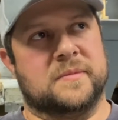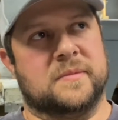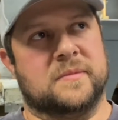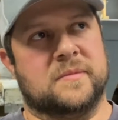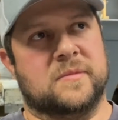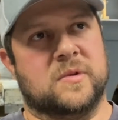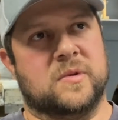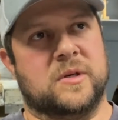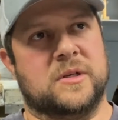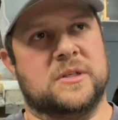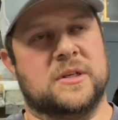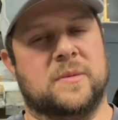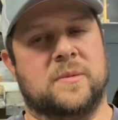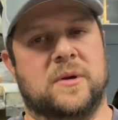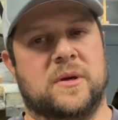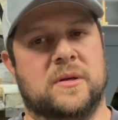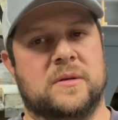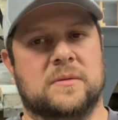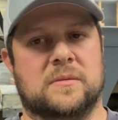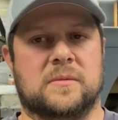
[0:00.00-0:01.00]
reason I'm
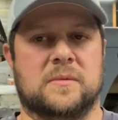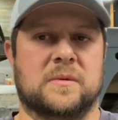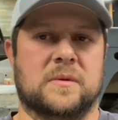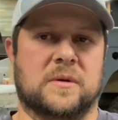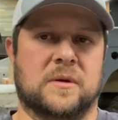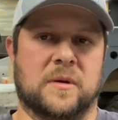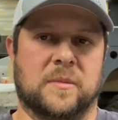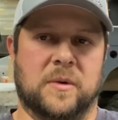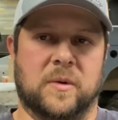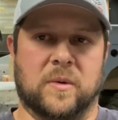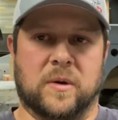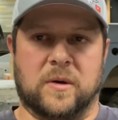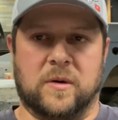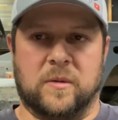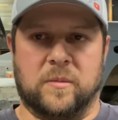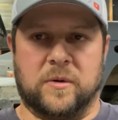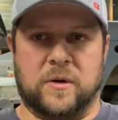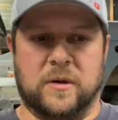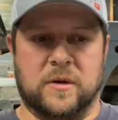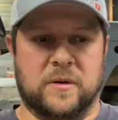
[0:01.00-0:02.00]
not going to be working on the
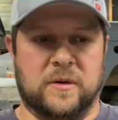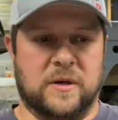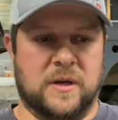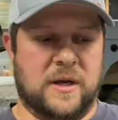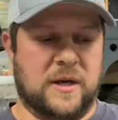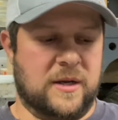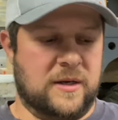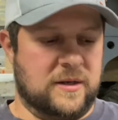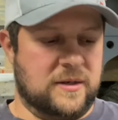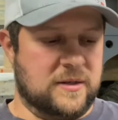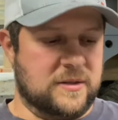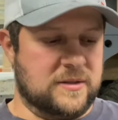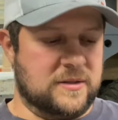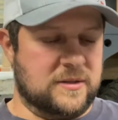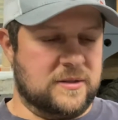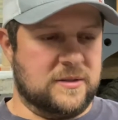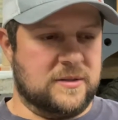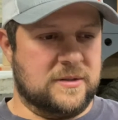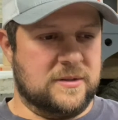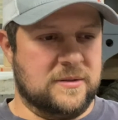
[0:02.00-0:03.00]
Bronco tonight
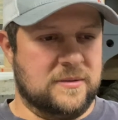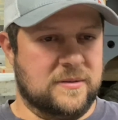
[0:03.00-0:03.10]
is